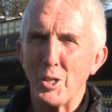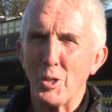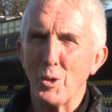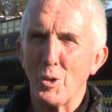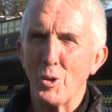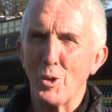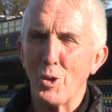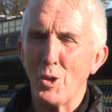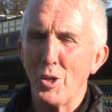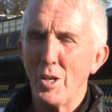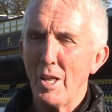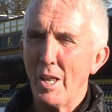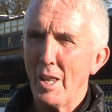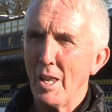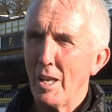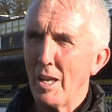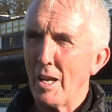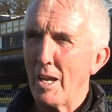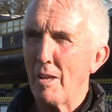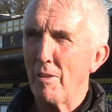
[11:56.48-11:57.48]
know
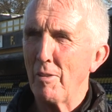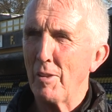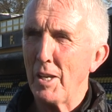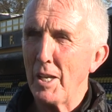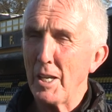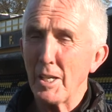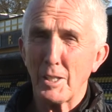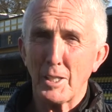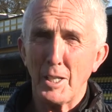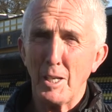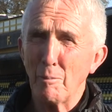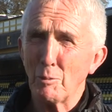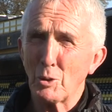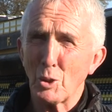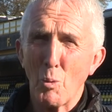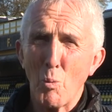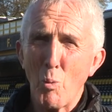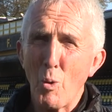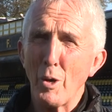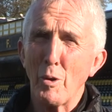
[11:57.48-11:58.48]
and the Ayr game's a
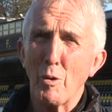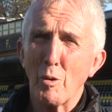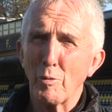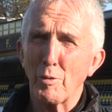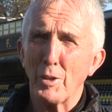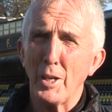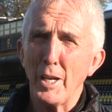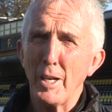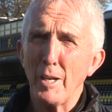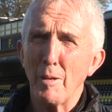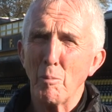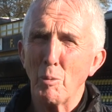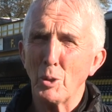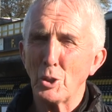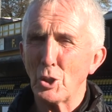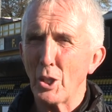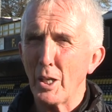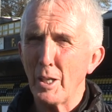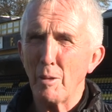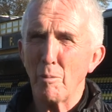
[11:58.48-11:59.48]
one-off game
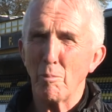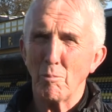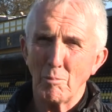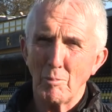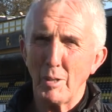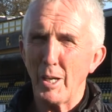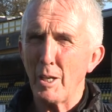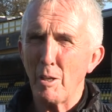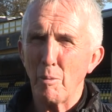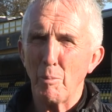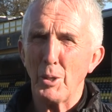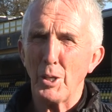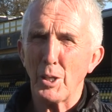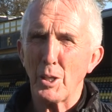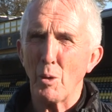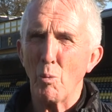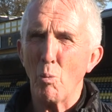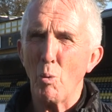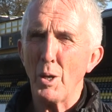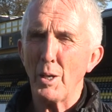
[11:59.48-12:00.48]
which any, anybody
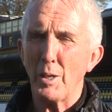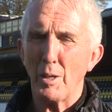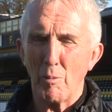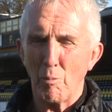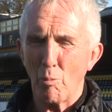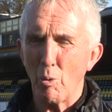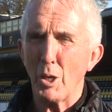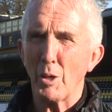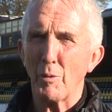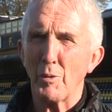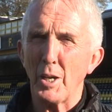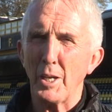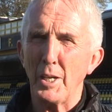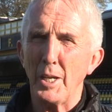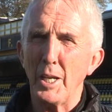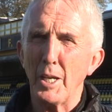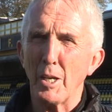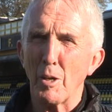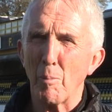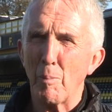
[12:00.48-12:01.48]
can win and well done
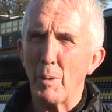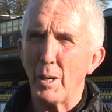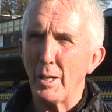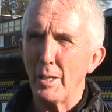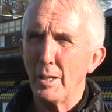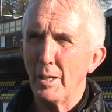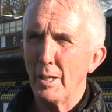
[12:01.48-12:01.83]
Ayr but